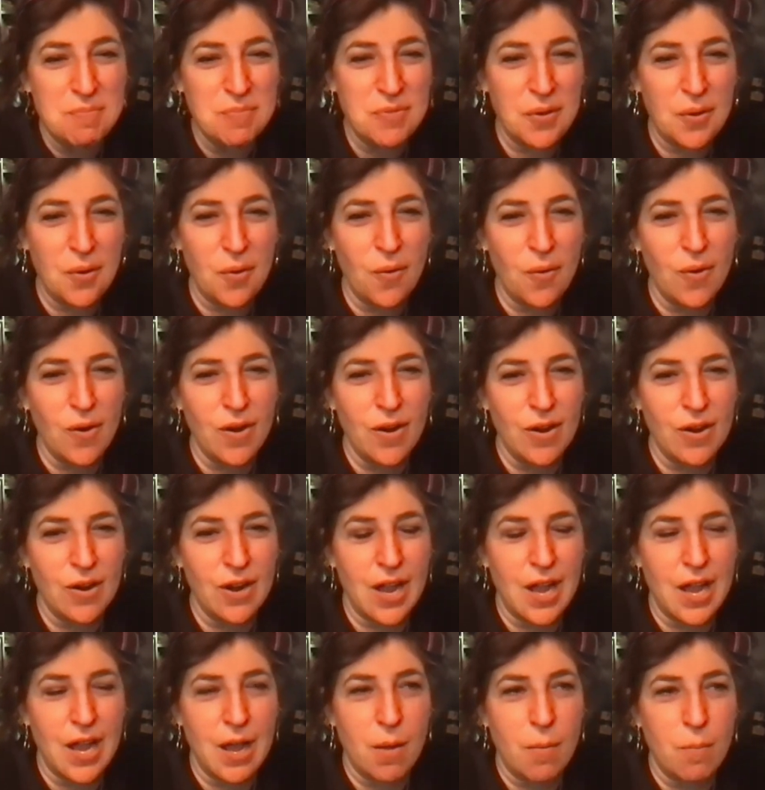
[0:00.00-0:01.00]

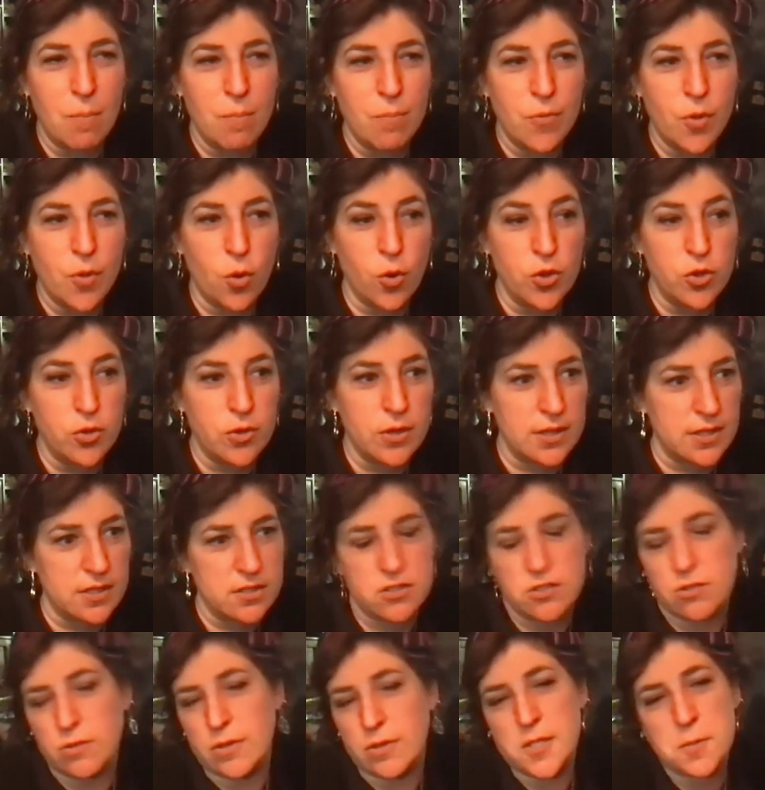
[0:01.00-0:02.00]
or you can
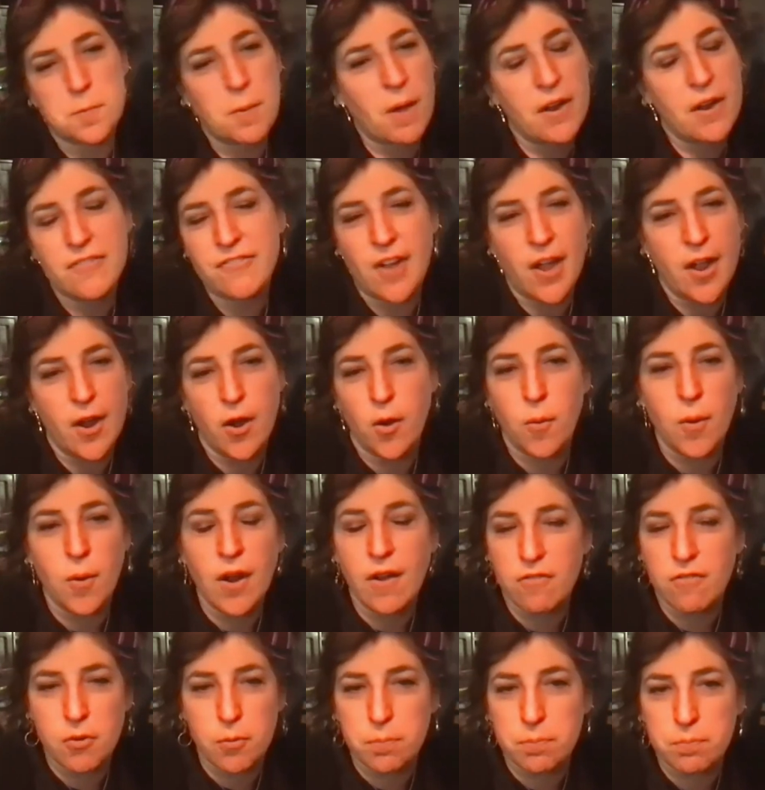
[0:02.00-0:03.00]
listen to it on Spotify or
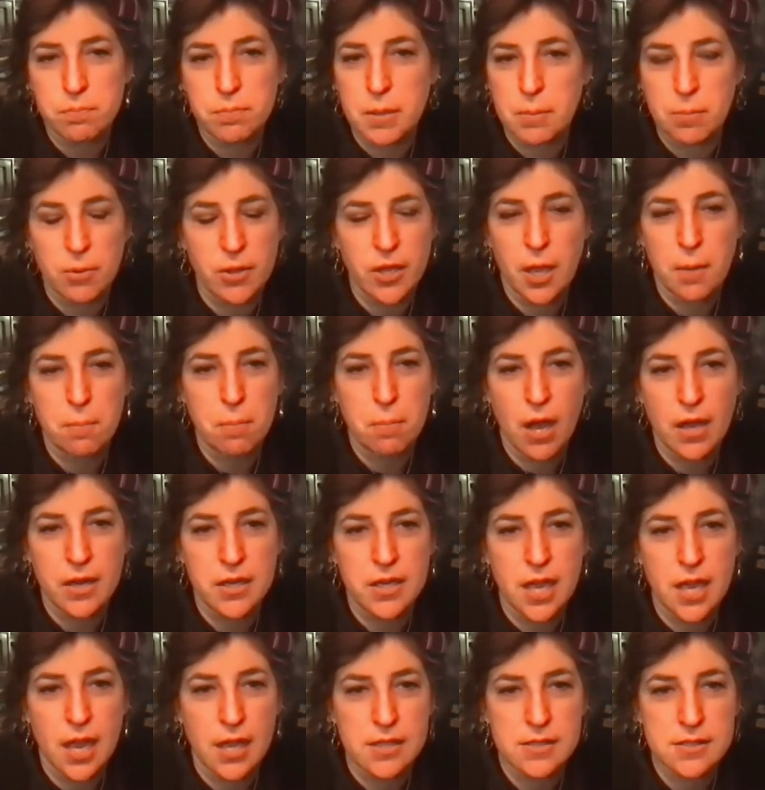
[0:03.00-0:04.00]
wherever people get
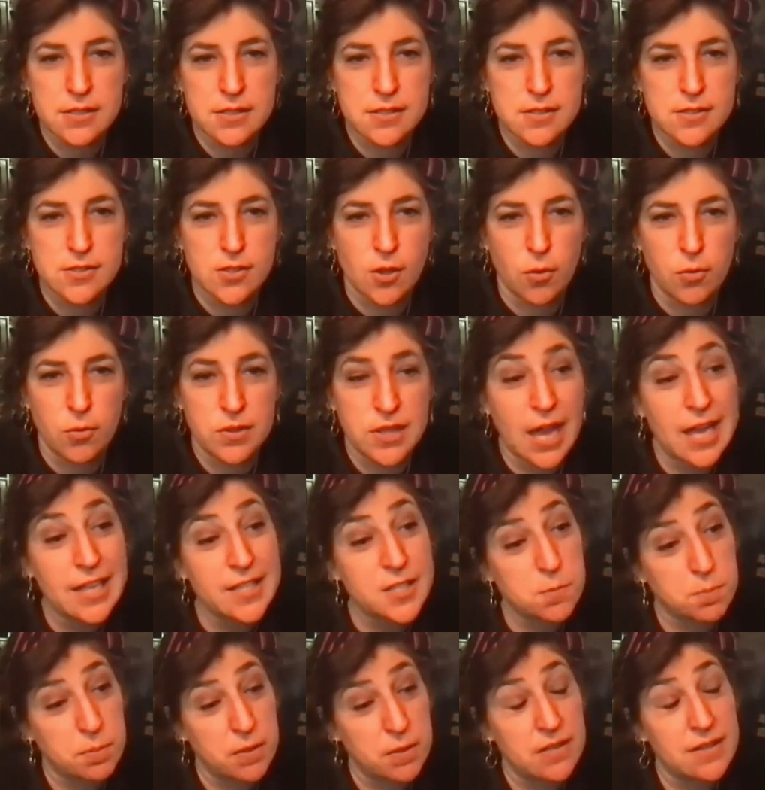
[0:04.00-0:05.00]
podcasts. So
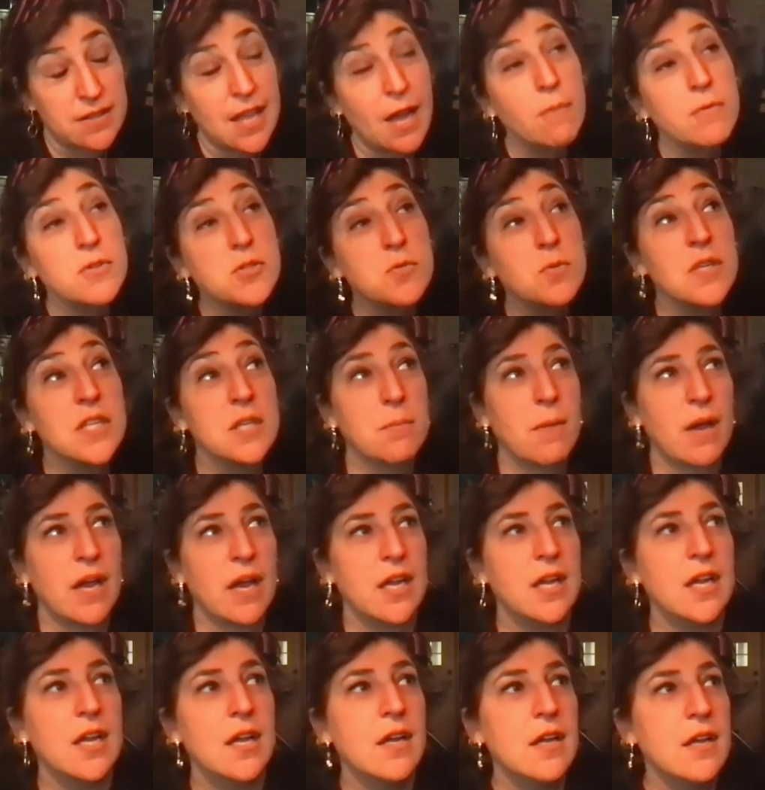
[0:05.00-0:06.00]
that was really
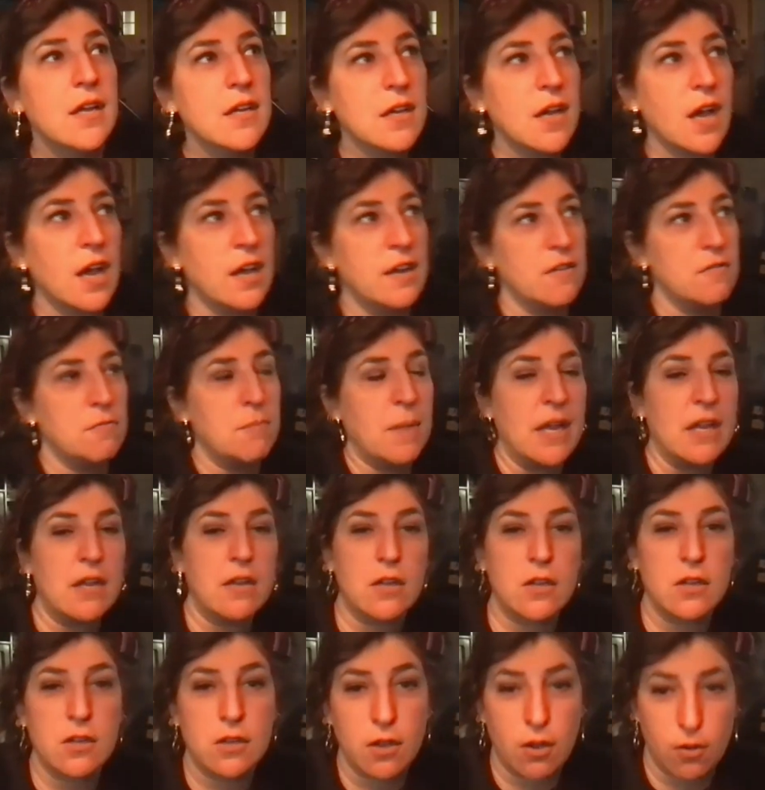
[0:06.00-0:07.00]
my kind of my
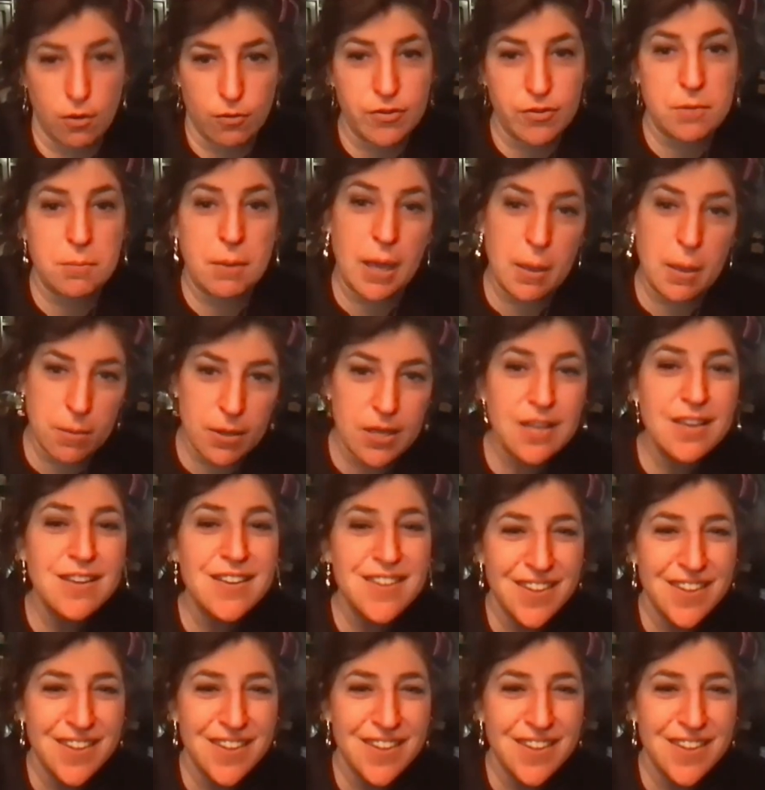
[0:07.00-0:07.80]
COVID baby.